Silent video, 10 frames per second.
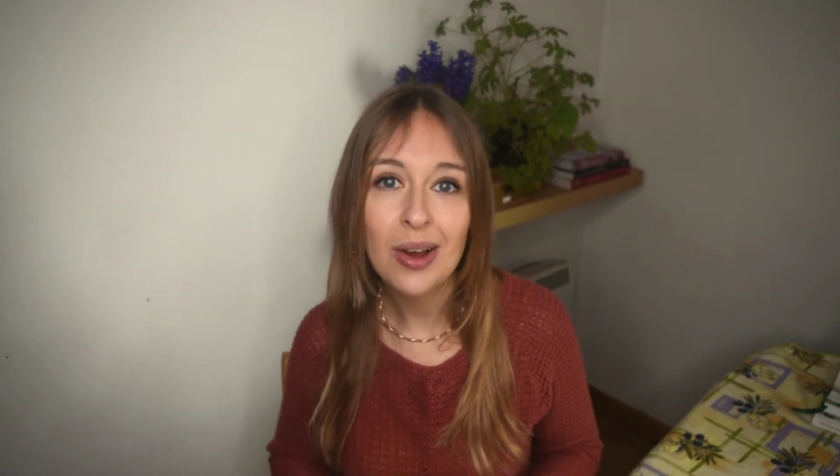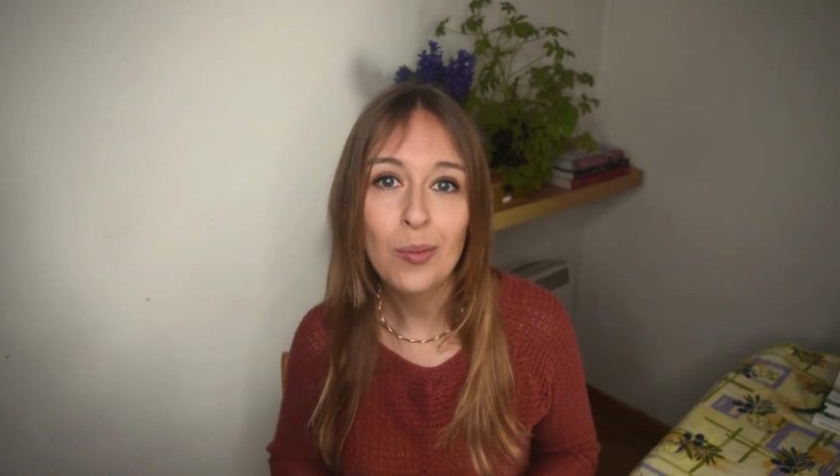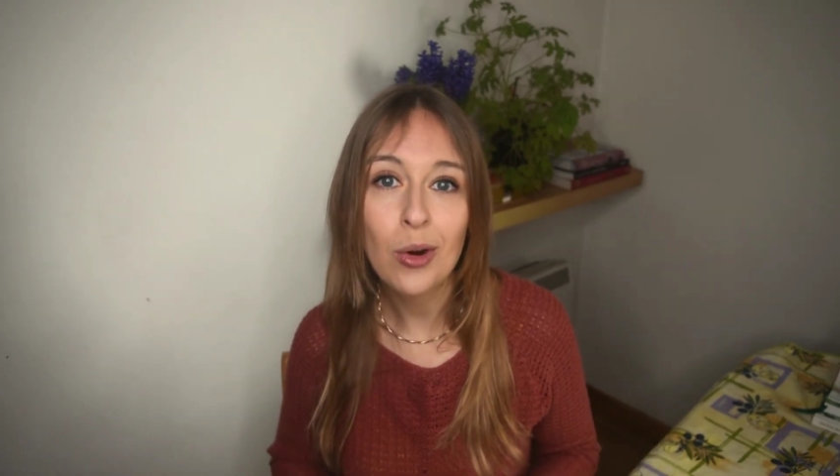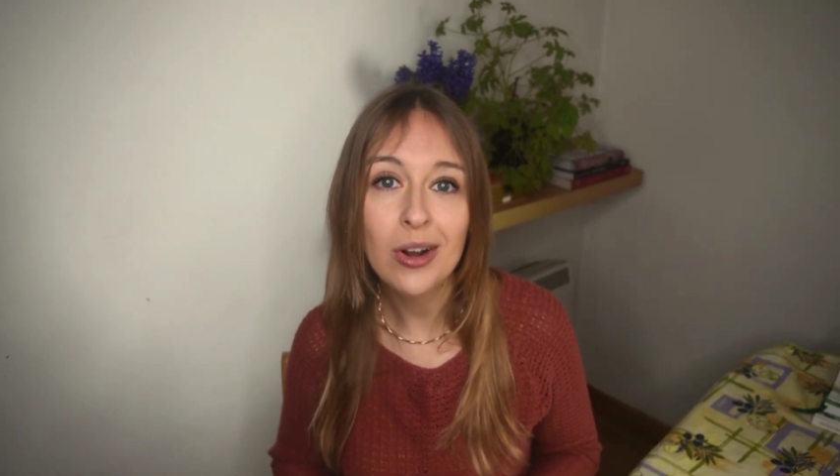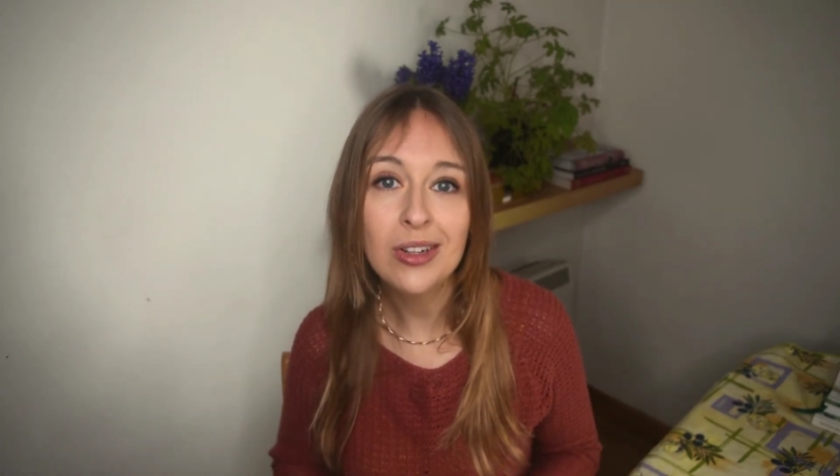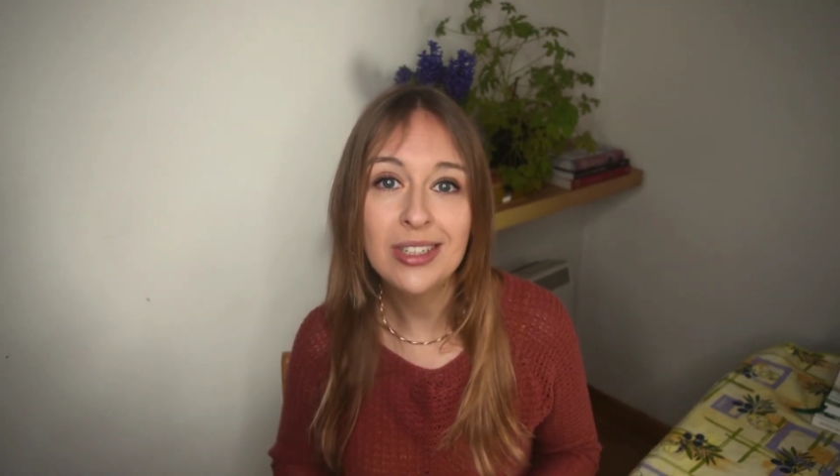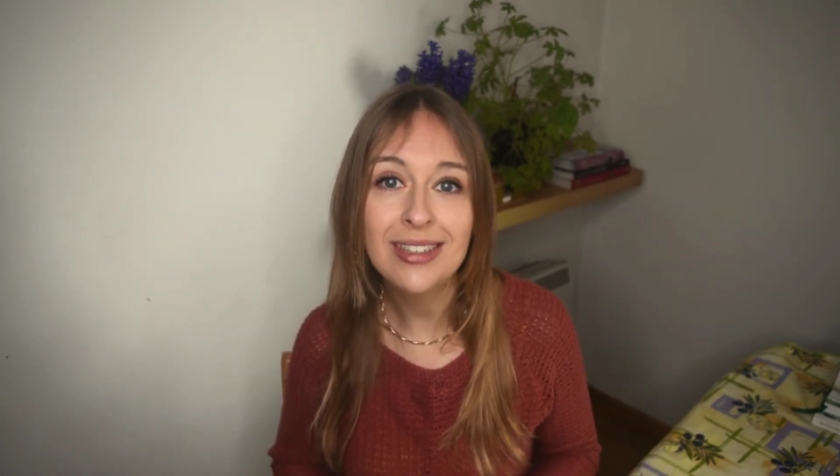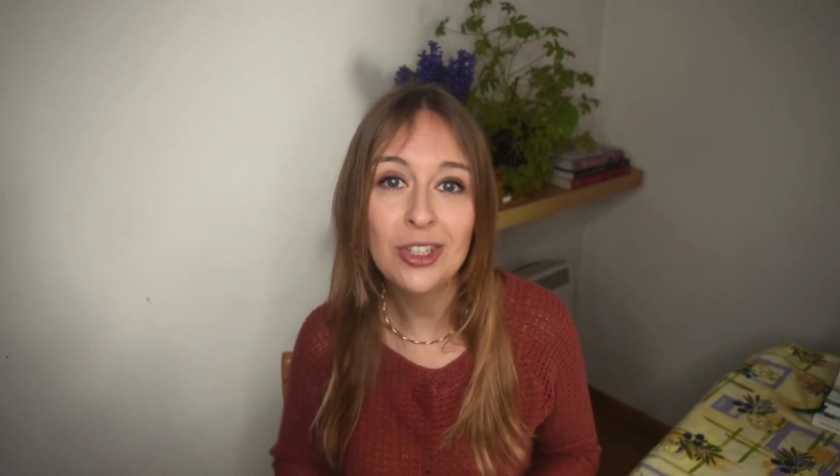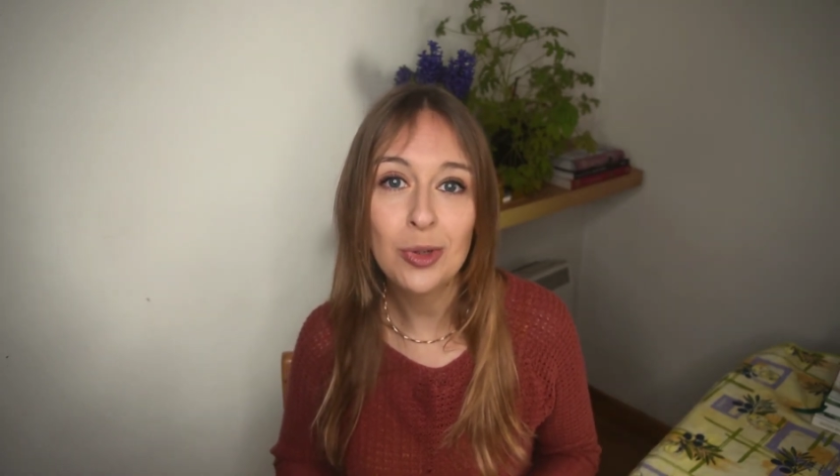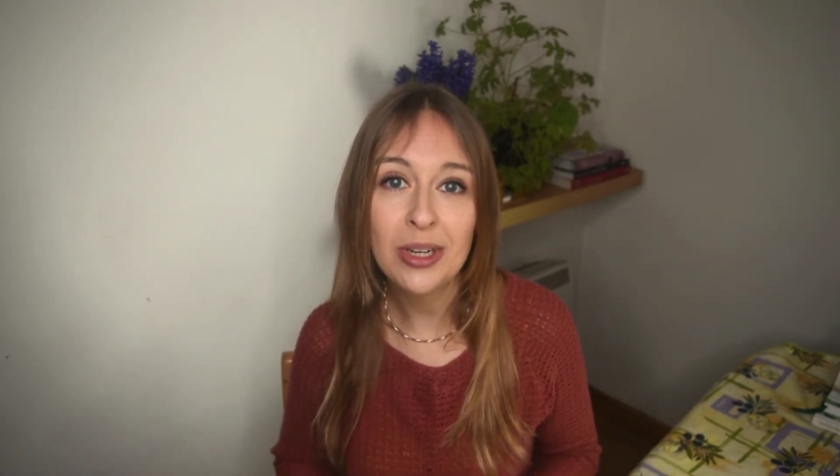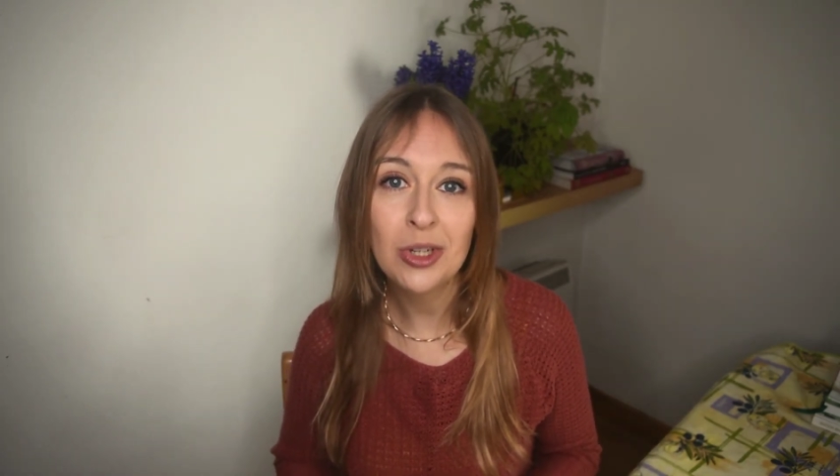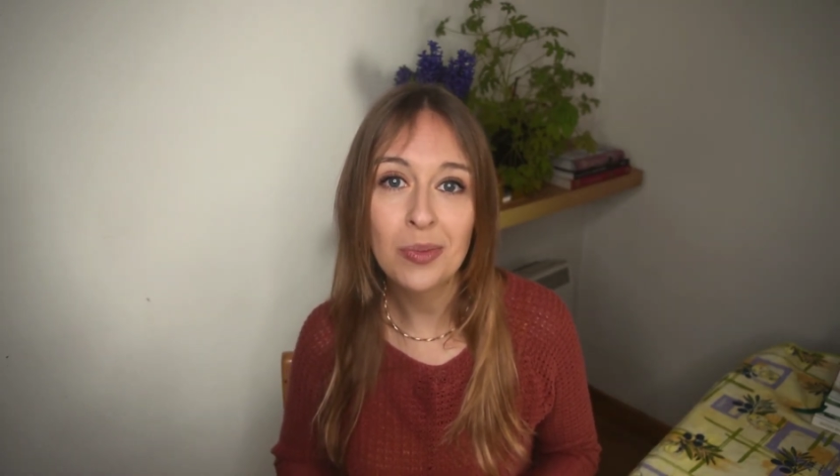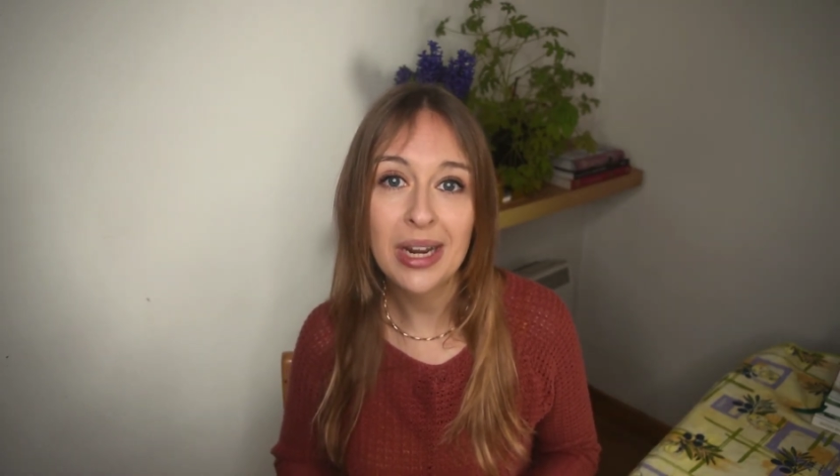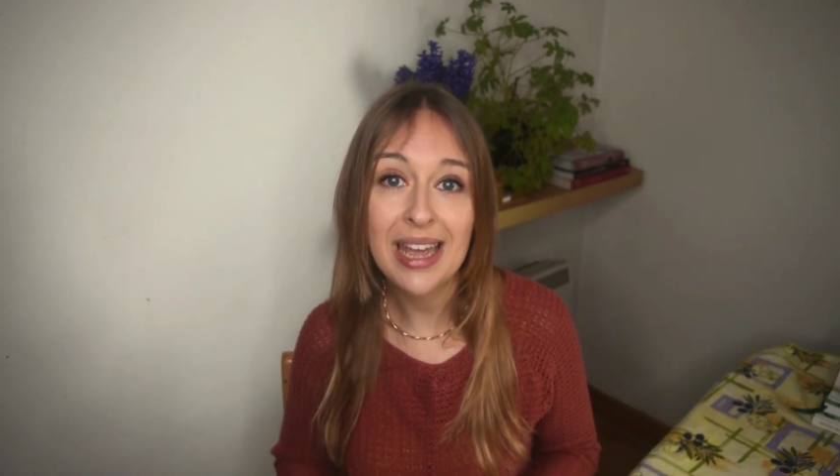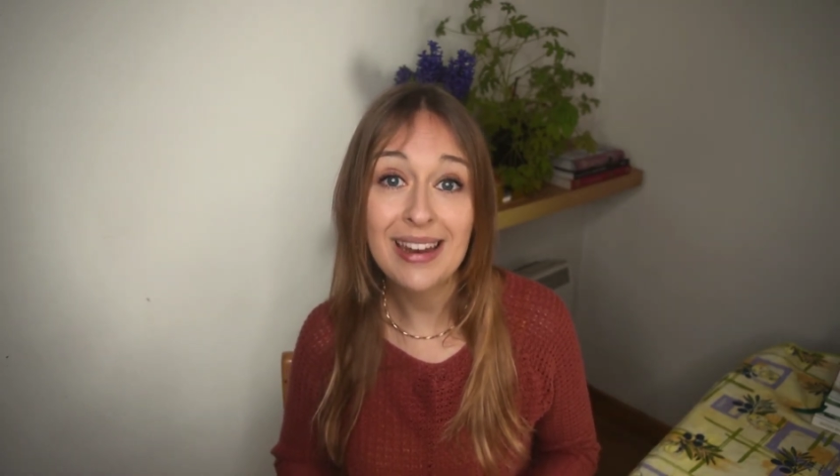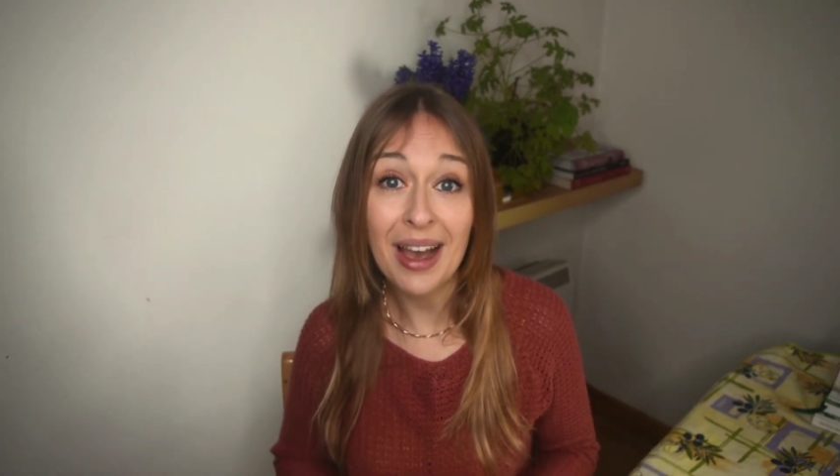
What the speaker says: world and situation we're in.